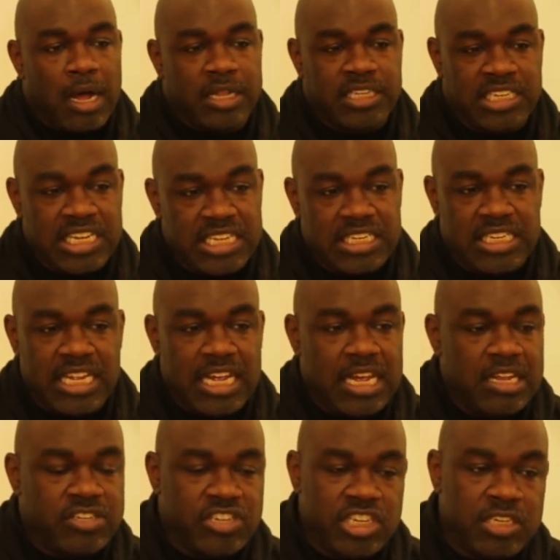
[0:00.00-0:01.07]
since
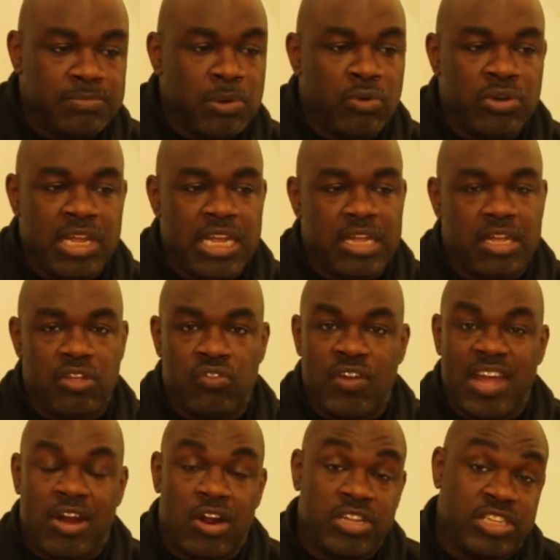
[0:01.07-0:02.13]
Monique, you
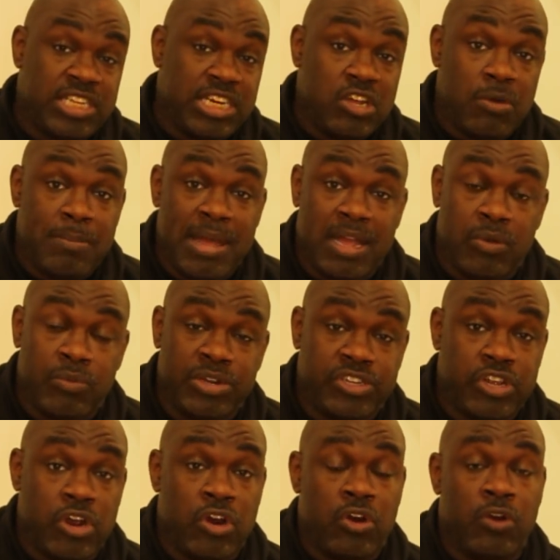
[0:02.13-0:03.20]
had Arsenio make a
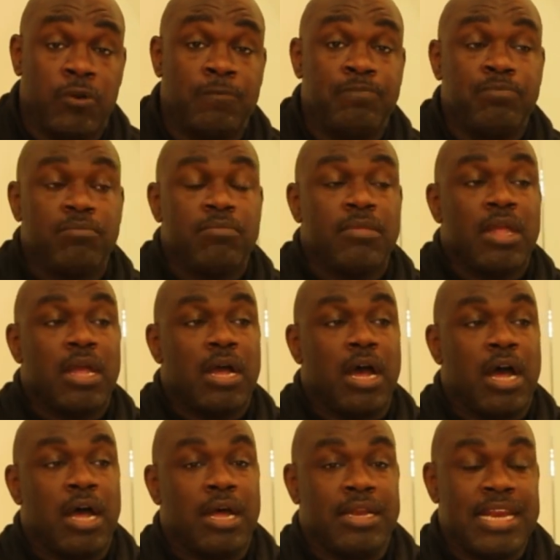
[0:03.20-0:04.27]
return.
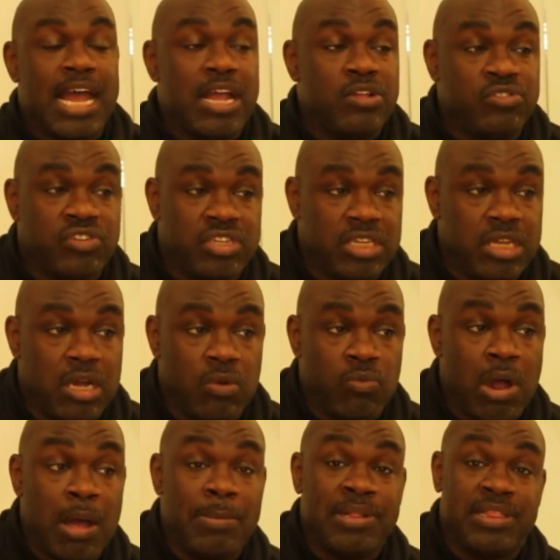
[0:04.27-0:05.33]
Now you see a
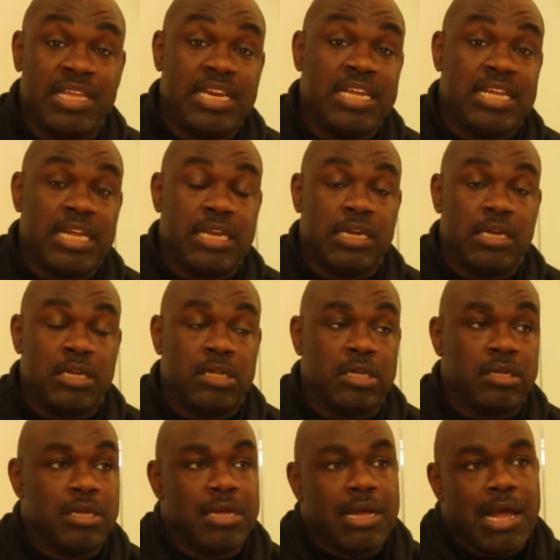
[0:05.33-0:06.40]
Robin Thede getting a
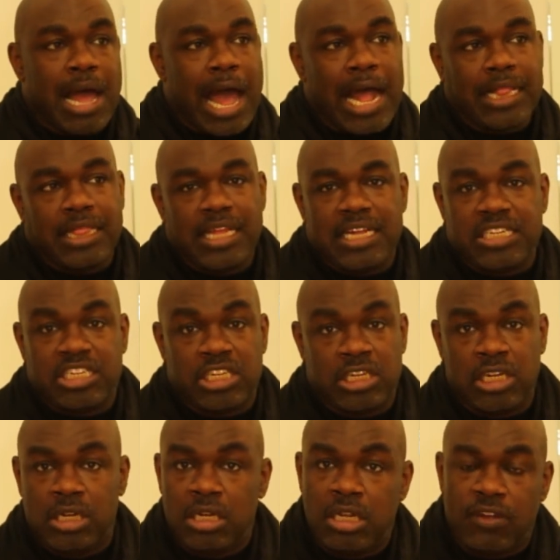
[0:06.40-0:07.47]
look. I think it's a
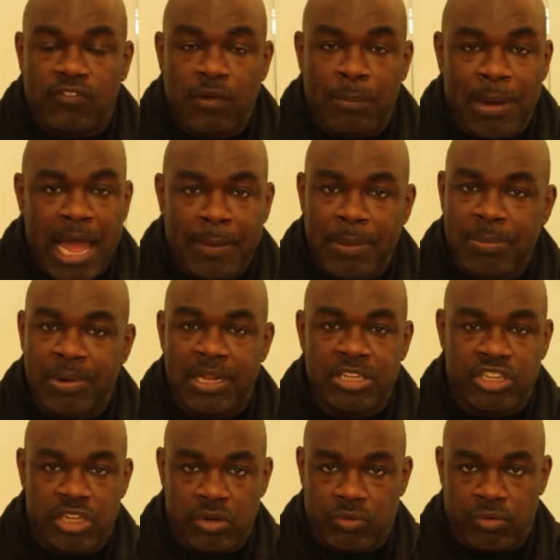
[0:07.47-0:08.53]
good look for black people in
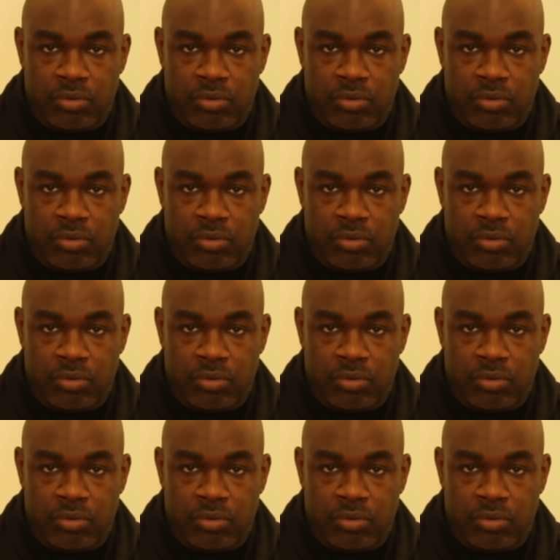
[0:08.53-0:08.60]
general.